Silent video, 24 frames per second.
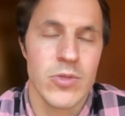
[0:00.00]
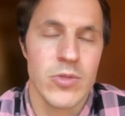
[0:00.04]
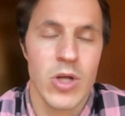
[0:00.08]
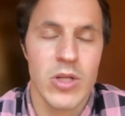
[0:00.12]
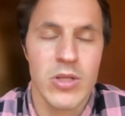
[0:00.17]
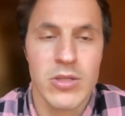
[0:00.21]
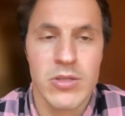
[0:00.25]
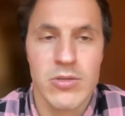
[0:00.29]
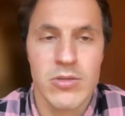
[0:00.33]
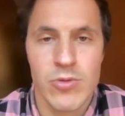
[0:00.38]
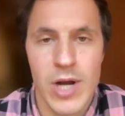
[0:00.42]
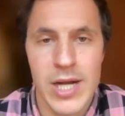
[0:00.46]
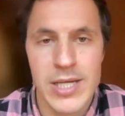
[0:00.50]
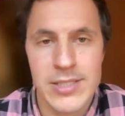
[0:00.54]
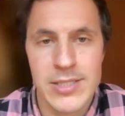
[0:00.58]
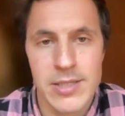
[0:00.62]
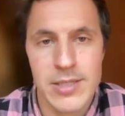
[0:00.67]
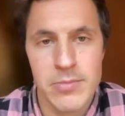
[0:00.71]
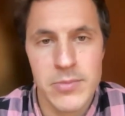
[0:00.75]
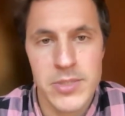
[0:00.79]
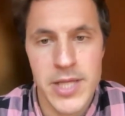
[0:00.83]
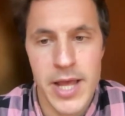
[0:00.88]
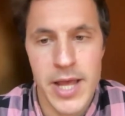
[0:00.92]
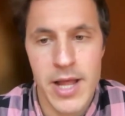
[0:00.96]
not
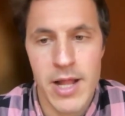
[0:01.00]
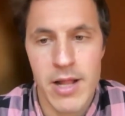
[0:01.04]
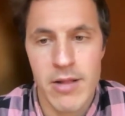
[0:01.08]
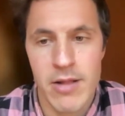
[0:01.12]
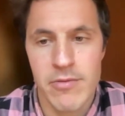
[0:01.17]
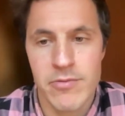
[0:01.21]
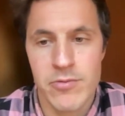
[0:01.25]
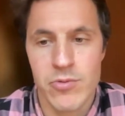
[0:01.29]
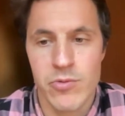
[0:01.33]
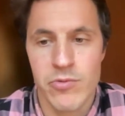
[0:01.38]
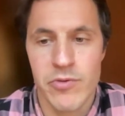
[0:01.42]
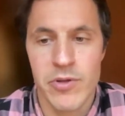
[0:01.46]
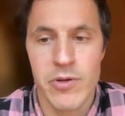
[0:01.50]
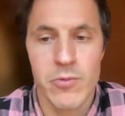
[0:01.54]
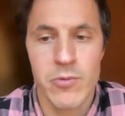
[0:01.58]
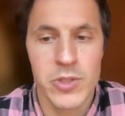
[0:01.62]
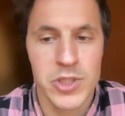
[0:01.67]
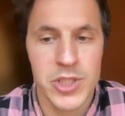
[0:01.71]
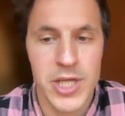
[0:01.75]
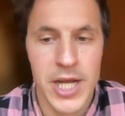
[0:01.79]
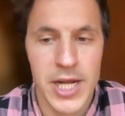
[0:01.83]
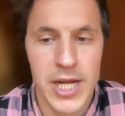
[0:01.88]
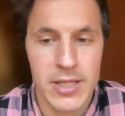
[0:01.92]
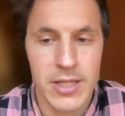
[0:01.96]
trust themselves, to feel
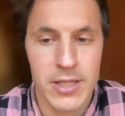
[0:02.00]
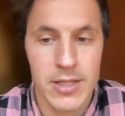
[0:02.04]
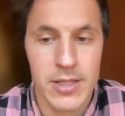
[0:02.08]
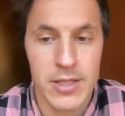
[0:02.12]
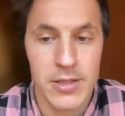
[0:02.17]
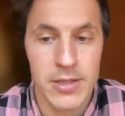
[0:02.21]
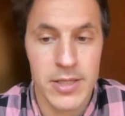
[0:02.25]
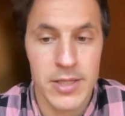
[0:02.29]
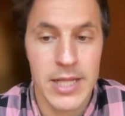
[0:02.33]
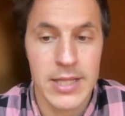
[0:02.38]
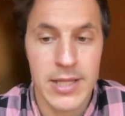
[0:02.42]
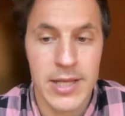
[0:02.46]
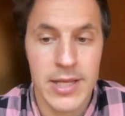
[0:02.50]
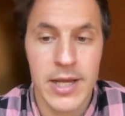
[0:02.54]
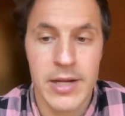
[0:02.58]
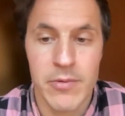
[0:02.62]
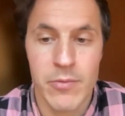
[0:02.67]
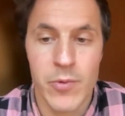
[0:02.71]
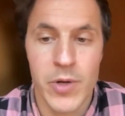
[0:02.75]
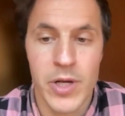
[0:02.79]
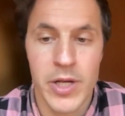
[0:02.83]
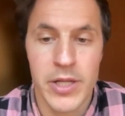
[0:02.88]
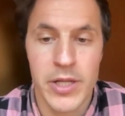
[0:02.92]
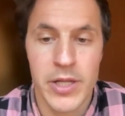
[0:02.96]
rejected, and that
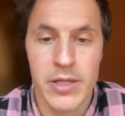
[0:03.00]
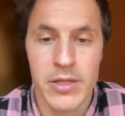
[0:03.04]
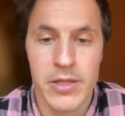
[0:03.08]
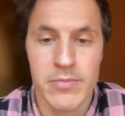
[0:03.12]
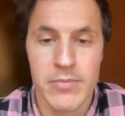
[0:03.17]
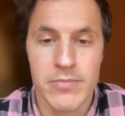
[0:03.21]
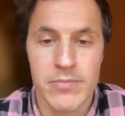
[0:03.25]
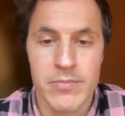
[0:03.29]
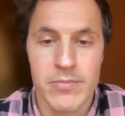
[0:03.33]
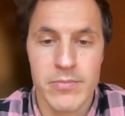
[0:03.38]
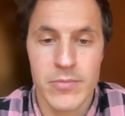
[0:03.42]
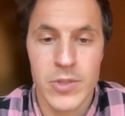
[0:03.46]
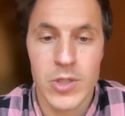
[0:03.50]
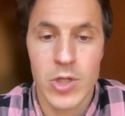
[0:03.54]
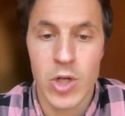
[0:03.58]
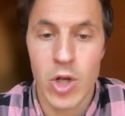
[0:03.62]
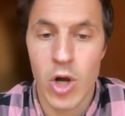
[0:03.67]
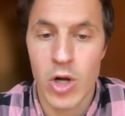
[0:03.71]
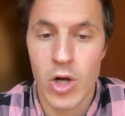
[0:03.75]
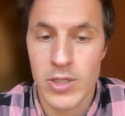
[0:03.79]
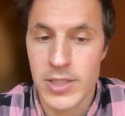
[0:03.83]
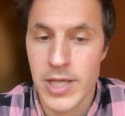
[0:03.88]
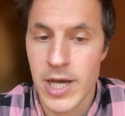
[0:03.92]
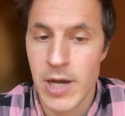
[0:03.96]
can really
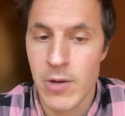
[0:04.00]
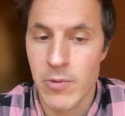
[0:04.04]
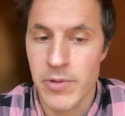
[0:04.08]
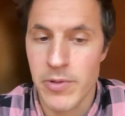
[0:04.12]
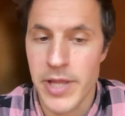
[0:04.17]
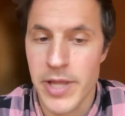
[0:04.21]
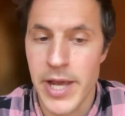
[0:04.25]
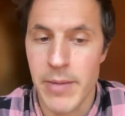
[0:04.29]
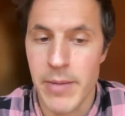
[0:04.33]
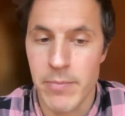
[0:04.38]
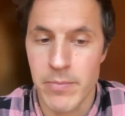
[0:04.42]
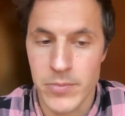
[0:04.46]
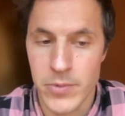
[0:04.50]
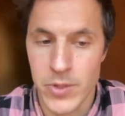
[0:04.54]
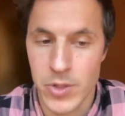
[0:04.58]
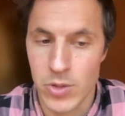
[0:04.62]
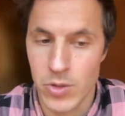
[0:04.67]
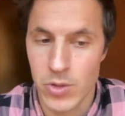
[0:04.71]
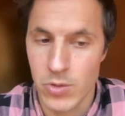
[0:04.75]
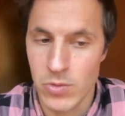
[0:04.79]
lock down them,